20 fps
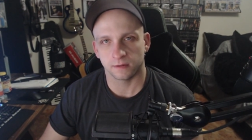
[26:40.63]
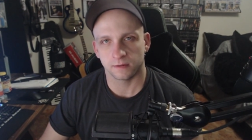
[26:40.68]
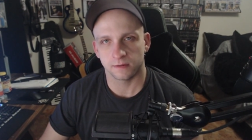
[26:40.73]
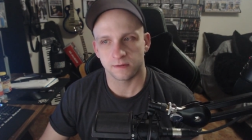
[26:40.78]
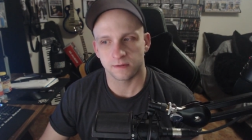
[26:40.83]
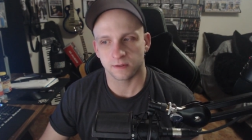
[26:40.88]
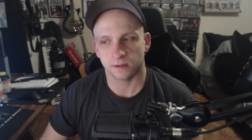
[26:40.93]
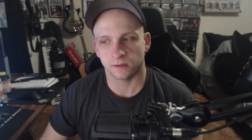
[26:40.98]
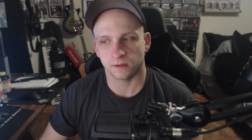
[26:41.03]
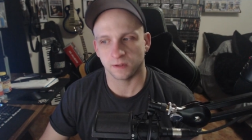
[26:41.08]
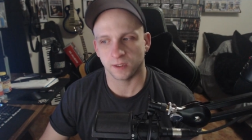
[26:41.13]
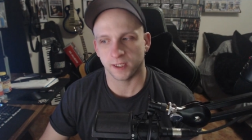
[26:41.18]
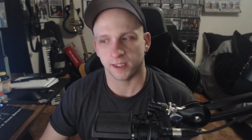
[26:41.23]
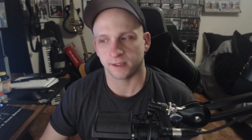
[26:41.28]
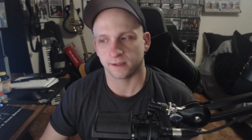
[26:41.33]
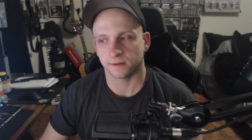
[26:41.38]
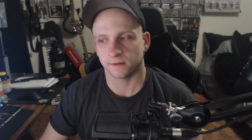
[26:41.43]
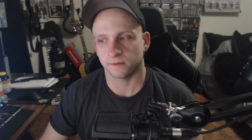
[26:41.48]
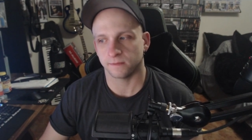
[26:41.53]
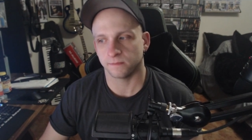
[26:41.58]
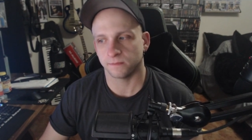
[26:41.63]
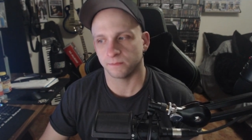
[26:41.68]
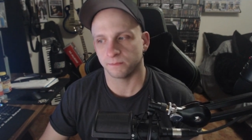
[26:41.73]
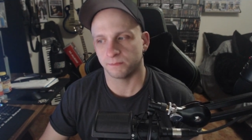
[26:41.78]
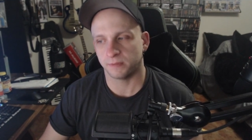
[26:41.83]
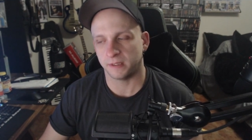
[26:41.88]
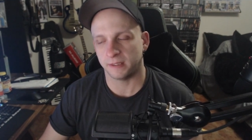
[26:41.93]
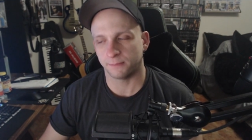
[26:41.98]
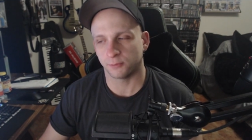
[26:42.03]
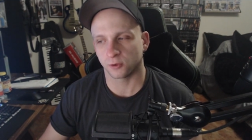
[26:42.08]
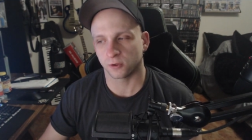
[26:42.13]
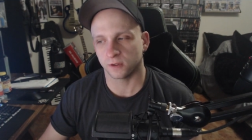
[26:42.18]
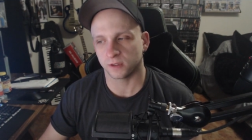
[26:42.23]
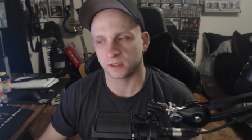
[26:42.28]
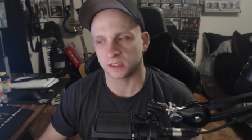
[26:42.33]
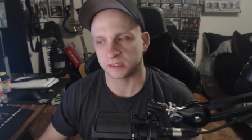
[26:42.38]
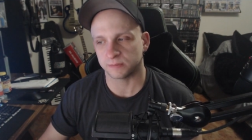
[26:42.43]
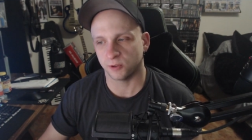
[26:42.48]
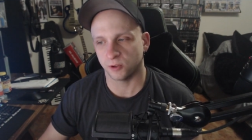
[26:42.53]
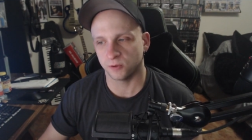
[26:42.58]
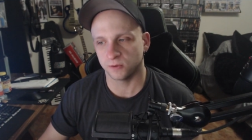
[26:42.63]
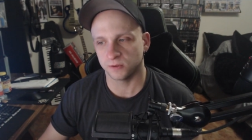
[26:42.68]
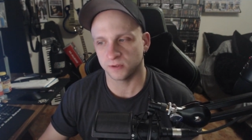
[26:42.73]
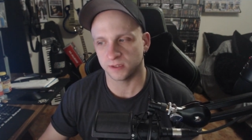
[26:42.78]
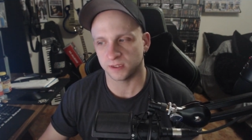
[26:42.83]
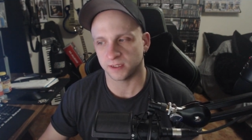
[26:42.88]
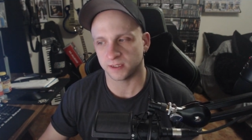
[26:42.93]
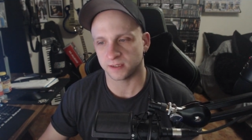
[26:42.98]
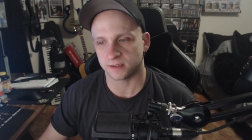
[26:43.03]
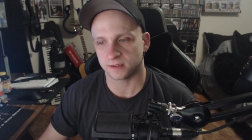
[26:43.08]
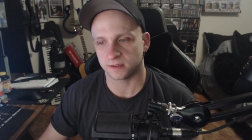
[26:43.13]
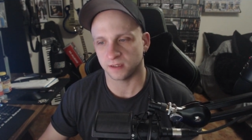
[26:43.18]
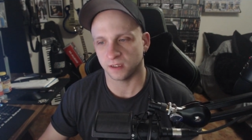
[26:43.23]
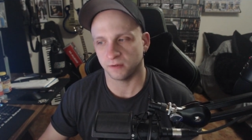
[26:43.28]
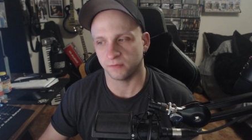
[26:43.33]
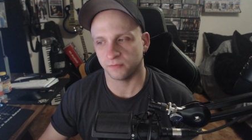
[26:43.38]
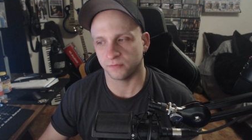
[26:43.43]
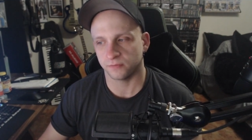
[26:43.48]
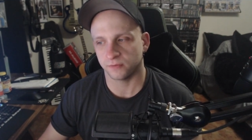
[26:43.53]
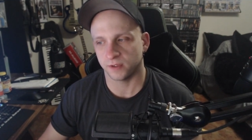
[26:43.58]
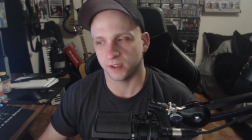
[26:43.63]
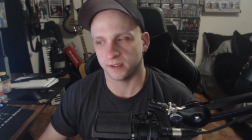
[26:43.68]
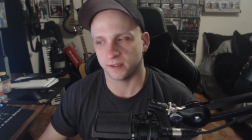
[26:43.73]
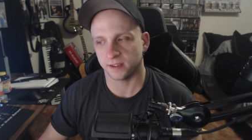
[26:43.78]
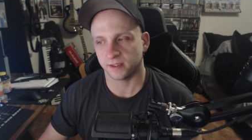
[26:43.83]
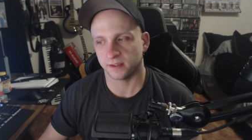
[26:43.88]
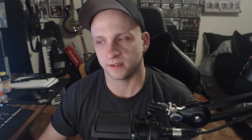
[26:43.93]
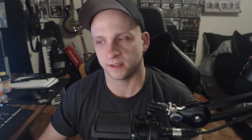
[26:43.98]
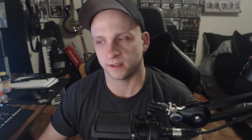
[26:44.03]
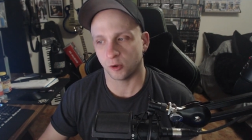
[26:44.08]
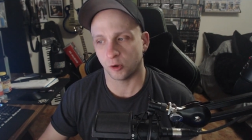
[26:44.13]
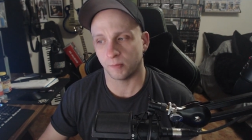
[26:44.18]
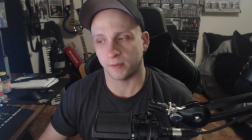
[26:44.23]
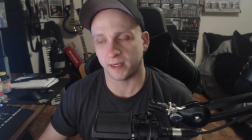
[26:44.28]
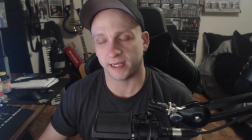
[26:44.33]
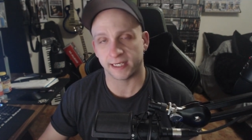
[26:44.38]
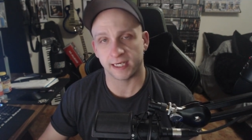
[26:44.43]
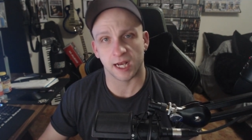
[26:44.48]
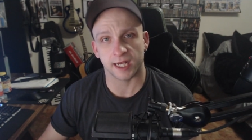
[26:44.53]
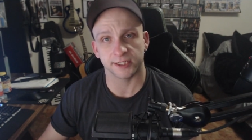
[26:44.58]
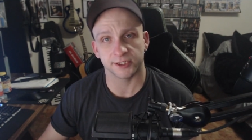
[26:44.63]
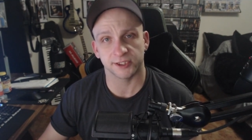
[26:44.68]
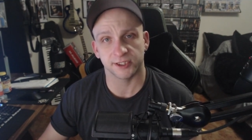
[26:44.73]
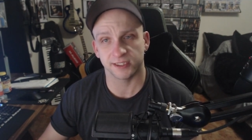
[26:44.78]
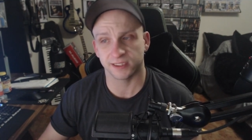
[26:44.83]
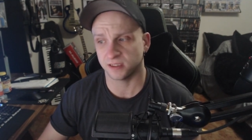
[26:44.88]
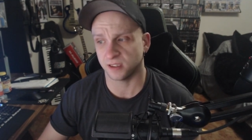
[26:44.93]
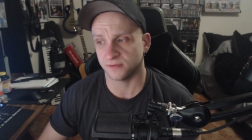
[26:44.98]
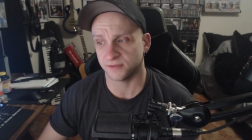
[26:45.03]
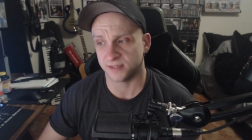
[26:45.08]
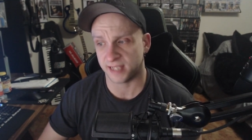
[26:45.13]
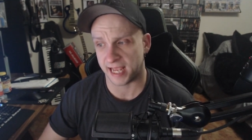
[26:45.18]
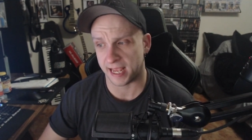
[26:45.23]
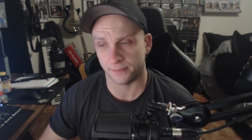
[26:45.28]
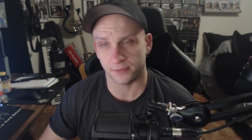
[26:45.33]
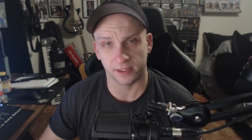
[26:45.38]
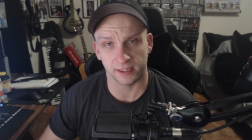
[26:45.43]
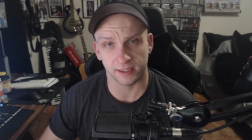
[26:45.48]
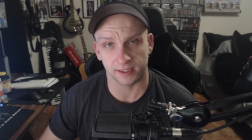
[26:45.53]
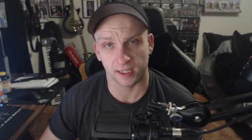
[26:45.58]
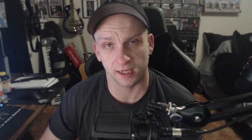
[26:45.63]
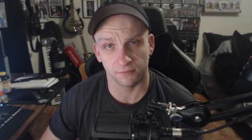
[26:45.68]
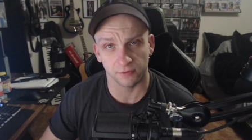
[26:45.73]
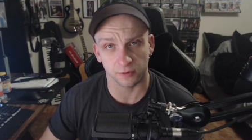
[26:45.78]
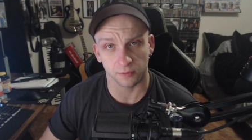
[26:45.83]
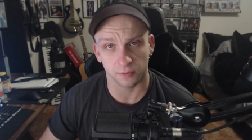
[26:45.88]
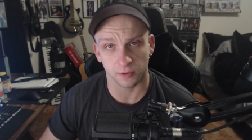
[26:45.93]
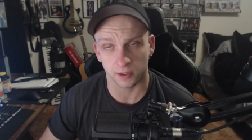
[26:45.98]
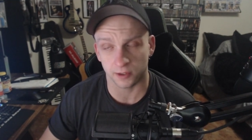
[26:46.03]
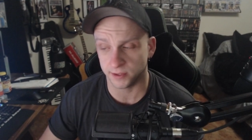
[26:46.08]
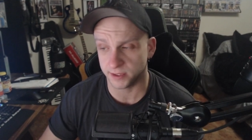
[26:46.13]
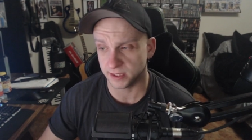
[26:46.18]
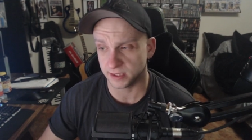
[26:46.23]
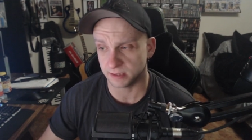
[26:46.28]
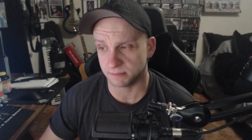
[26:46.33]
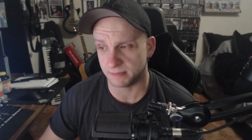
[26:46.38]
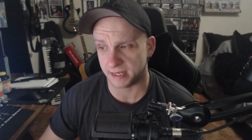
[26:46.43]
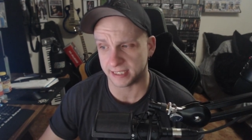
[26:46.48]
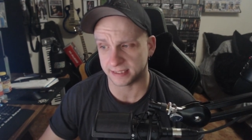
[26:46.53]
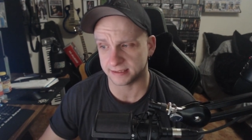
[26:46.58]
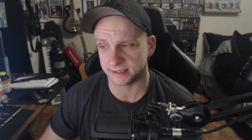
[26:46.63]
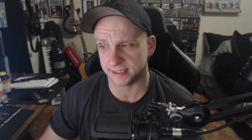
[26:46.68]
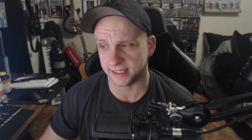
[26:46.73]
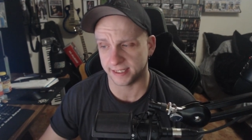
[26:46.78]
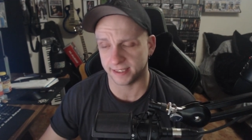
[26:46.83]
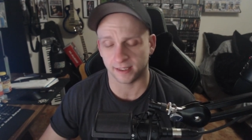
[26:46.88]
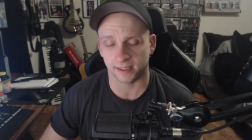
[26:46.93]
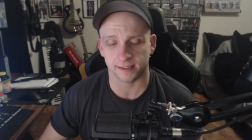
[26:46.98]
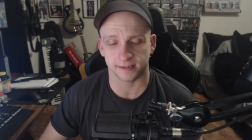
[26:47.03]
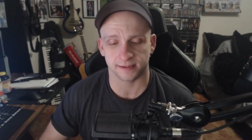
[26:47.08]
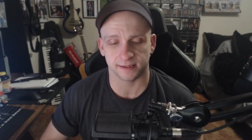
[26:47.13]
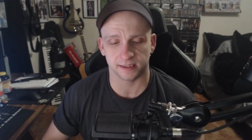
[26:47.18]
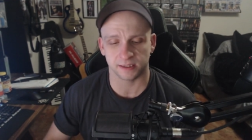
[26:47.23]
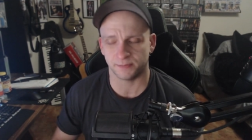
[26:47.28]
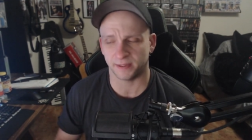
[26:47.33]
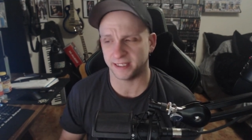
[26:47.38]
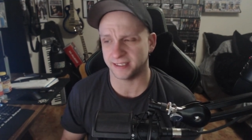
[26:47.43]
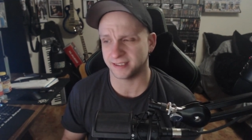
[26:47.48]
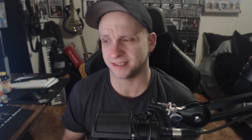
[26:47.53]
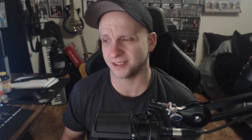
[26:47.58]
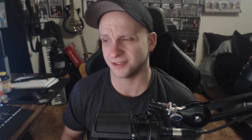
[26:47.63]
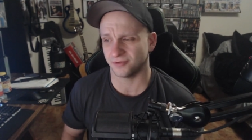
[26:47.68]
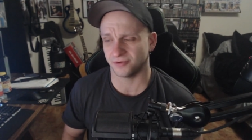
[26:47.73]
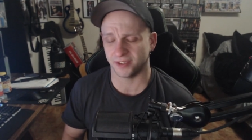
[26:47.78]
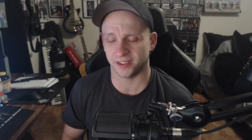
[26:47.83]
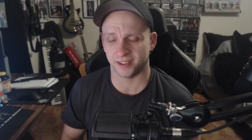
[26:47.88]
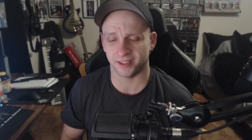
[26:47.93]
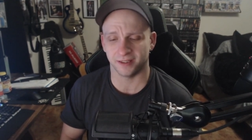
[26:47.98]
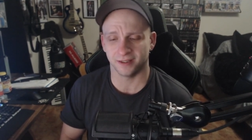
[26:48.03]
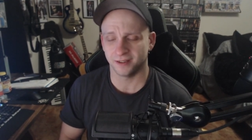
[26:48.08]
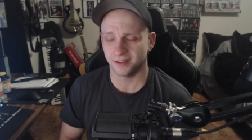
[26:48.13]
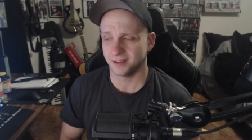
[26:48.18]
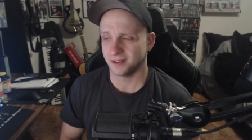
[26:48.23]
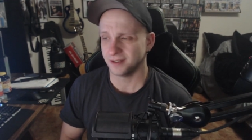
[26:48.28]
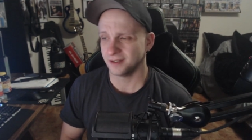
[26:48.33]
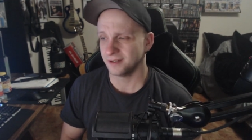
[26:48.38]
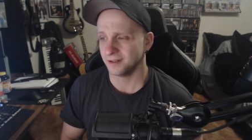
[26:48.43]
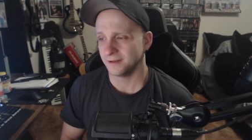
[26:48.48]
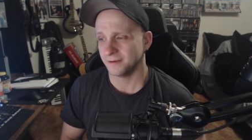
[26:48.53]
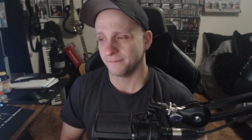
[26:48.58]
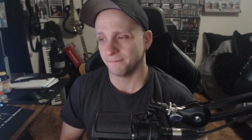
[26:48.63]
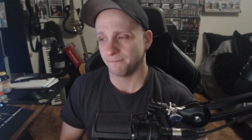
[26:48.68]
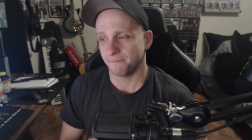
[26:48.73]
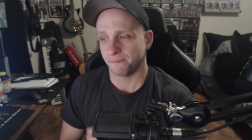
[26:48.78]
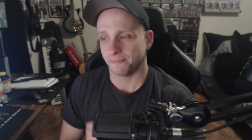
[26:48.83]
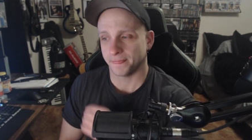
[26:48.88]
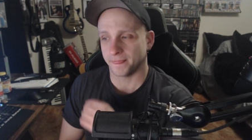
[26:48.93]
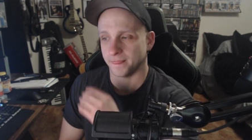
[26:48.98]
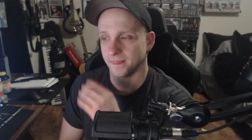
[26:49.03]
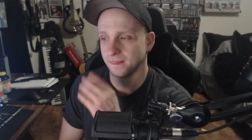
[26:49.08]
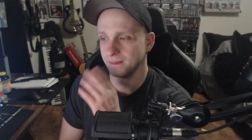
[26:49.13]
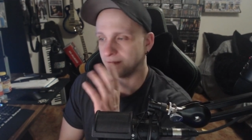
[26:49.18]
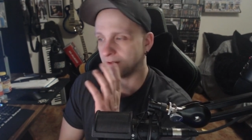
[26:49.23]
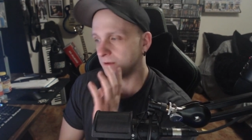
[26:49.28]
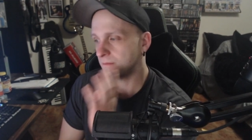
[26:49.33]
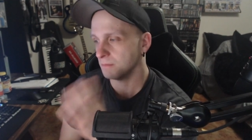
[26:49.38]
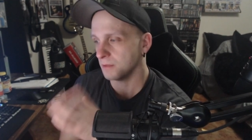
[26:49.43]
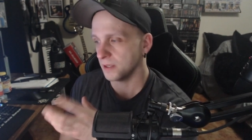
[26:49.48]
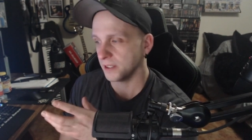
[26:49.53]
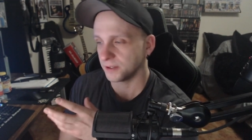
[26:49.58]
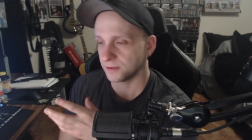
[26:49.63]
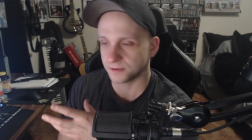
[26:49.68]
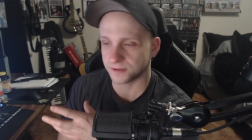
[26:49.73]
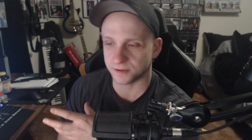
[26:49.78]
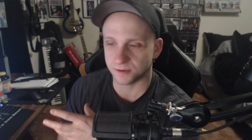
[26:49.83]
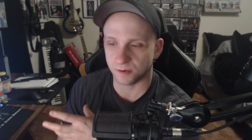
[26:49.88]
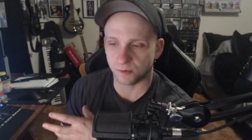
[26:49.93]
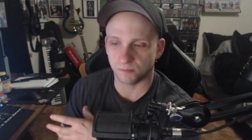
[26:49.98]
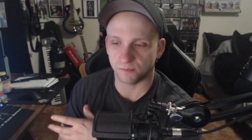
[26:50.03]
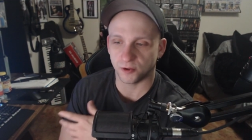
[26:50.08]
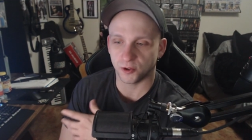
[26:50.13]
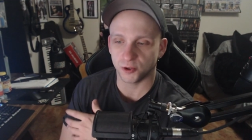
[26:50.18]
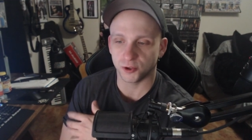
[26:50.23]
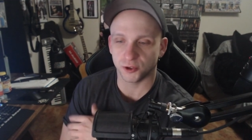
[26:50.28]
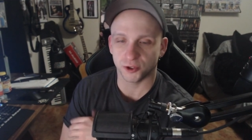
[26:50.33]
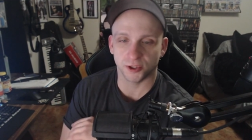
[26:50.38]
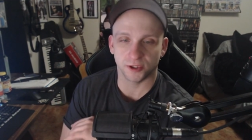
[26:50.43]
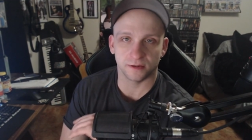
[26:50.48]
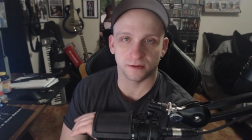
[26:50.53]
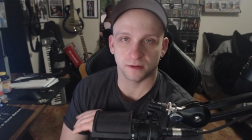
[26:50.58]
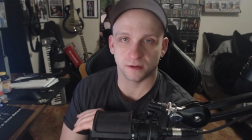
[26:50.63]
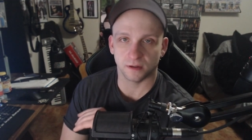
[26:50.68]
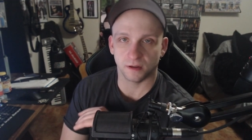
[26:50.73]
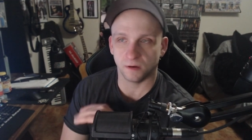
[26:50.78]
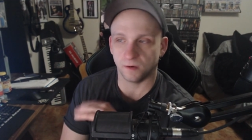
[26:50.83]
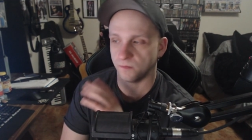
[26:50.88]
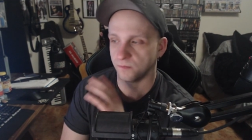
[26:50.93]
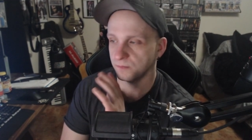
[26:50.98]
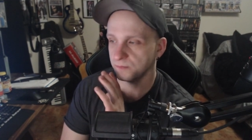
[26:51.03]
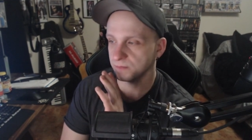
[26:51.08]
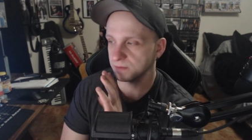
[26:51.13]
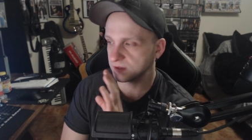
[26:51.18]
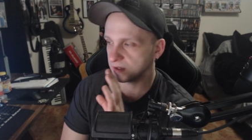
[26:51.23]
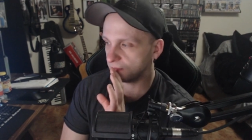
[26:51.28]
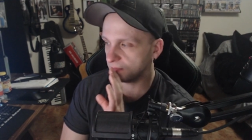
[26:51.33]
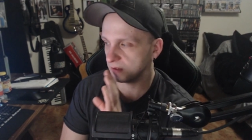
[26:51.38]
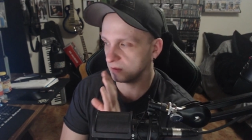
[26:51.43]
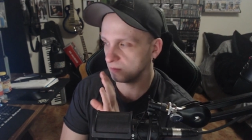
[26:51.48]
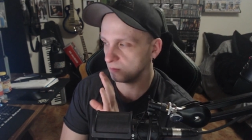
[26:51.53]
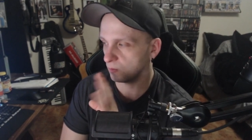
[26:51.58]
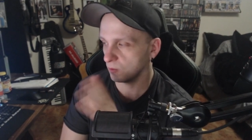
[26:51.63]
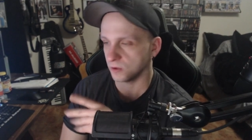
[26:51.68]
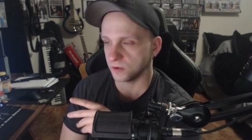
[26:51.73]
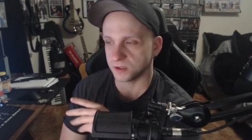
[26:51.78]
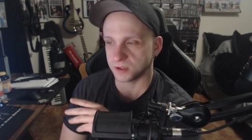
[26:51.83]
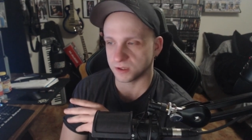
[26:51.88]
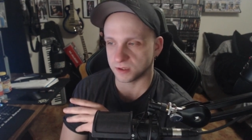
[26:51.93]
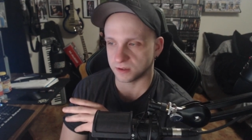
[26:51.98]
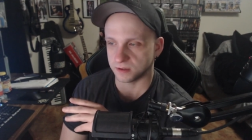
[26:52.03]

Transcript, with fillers: So like people are exposed to this stuff and they think, oh my gosh, this stuff's happening everywhere. This is mass chaos. It's basically a microscope version of some of the worst